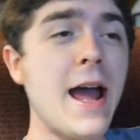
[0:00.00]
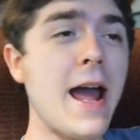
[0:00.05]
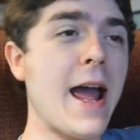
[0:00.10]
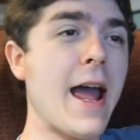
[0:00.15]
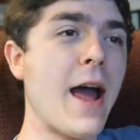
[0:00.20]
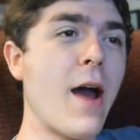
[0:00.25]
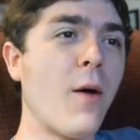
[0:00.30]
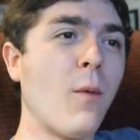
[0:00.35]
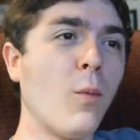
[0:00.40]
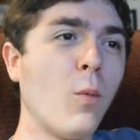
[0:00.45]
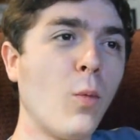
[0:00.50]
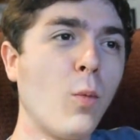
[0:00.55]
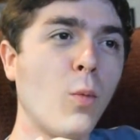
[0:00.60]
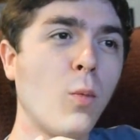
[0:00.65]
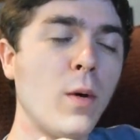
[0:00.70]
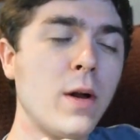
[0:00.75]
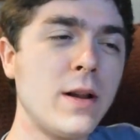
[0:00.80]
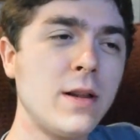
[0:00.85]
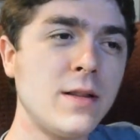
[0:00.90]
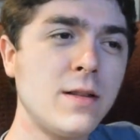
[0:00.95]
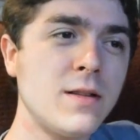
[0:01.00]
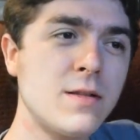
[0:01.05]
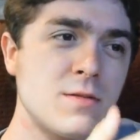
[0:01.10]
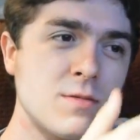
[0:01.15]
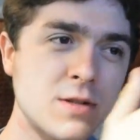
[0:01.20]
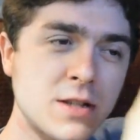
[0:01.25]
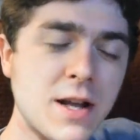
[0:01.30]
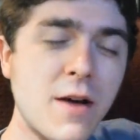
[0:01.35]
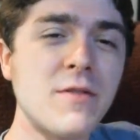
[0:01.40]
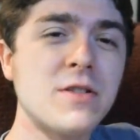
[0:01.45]
And when
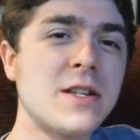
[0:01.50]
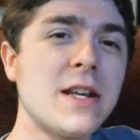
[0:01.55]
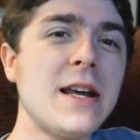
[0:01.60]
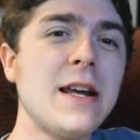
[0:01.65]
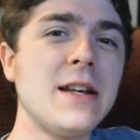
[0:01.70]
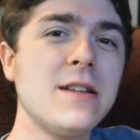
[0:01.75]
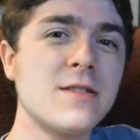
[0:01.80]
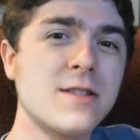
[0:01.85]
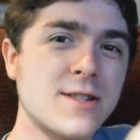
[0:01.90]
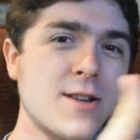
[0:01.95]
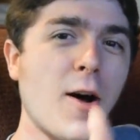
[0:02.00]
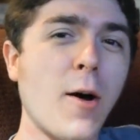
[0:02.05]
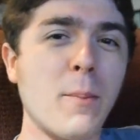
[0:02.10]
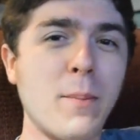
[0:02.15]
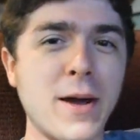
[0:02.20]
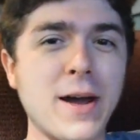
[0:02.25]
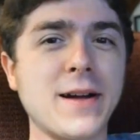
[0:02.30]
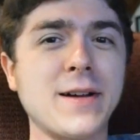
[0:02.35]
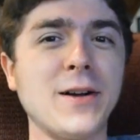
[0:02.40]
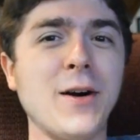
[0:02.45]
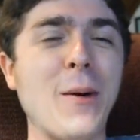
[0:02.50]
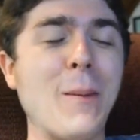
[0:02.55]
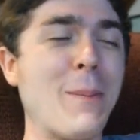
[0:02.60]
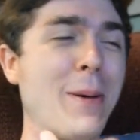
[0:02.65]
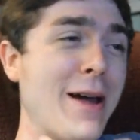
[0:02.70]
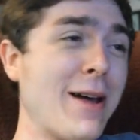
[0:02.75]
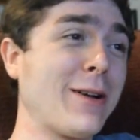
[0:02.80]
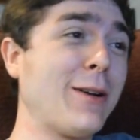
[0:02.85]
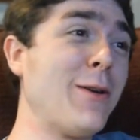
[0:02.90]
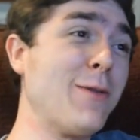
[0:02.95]
17 saw Piccolo and
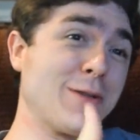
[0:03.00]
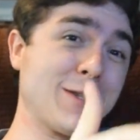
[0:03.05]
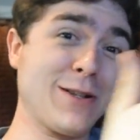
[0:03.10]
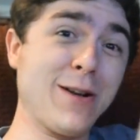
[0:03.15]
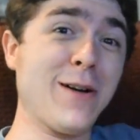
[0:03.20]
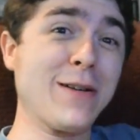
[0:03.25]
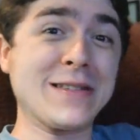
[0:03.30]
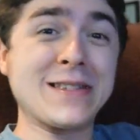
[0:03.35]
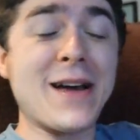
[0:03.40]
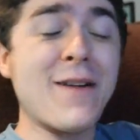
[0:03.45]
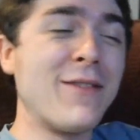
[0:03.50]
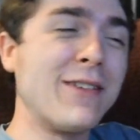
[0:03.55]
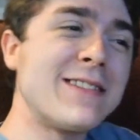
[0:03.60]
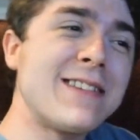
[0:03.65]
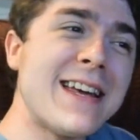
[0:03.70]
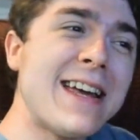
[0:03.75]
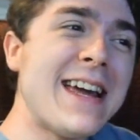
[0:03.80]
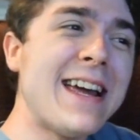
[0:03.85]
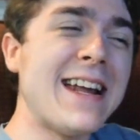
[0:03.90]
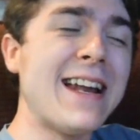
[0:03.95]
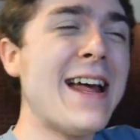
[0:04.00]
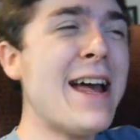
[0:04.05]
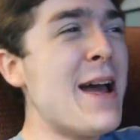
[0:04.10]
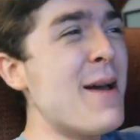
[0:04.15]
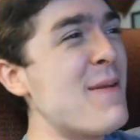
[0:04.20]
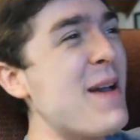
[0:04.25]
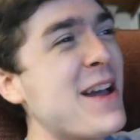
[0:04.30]
Piccolo saw 17,